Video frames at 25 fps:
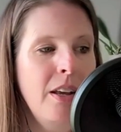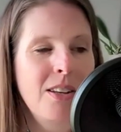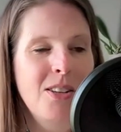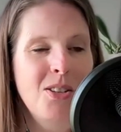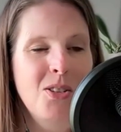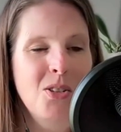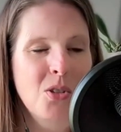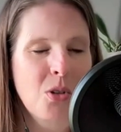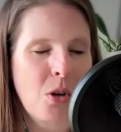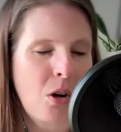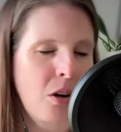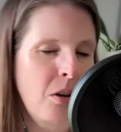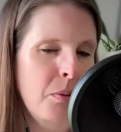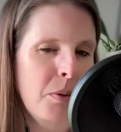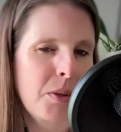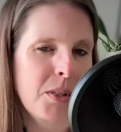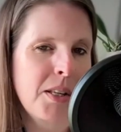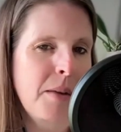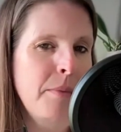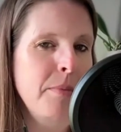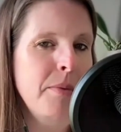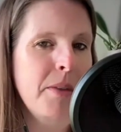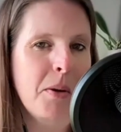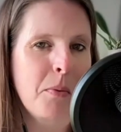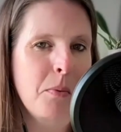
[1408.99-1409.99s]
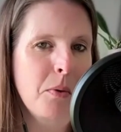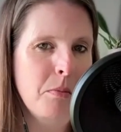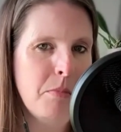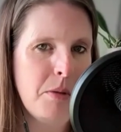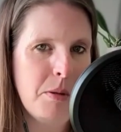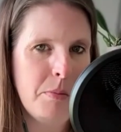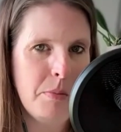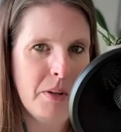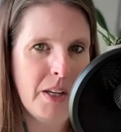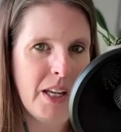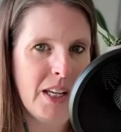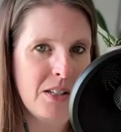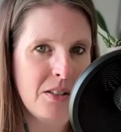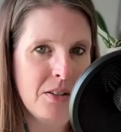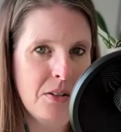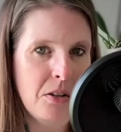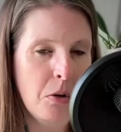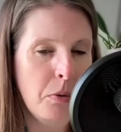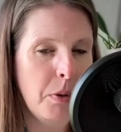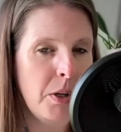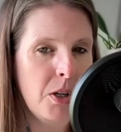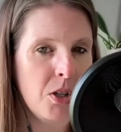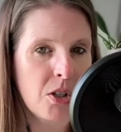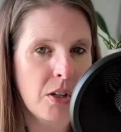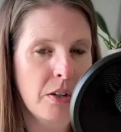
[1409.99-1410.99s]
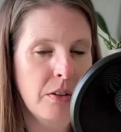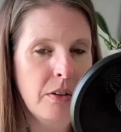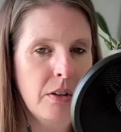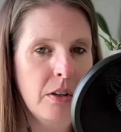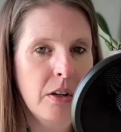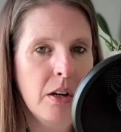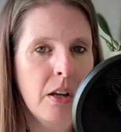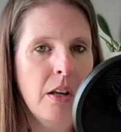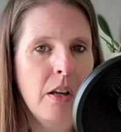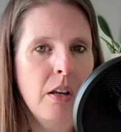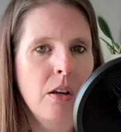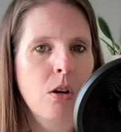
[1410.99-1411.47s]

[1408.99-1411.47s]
Start it with something where people get to know each other.